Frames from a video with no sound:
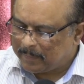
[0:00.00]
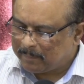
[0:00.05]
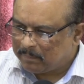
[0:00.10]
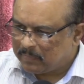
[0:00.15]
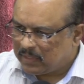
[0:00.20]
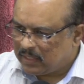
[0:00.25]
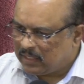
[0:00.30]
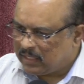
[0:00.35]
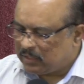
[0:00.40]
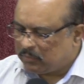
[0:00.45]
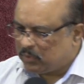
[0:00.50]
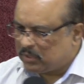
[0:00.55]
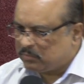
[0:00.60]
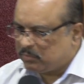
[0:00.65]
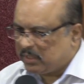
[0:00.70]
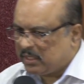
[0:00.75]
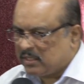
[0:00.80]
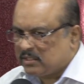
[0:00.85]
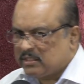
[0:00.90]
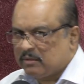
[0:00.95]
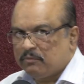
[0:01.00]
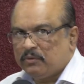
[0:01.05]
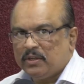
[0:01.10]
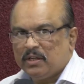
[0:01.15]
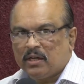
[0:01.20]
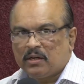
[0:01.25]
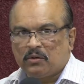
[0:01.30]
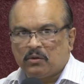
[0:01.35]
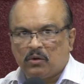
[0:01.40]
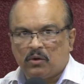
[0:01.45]
In other words, we can say we
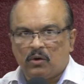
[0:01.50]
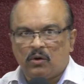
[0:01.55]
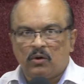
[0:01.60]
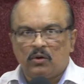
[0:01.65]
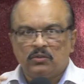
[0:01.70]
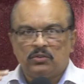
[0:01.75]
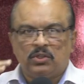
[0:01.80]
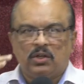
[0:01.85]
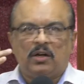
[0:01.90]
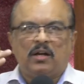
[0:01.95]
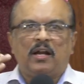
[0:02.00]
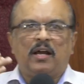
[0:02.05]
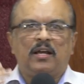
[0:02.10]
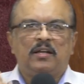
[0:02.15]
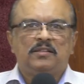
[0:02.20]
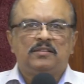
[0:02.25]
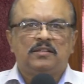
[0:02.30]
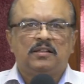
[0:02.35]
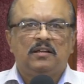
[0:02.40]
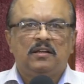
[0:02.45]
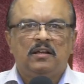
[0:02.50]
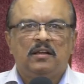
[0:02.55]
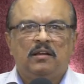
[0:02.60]
are authorized.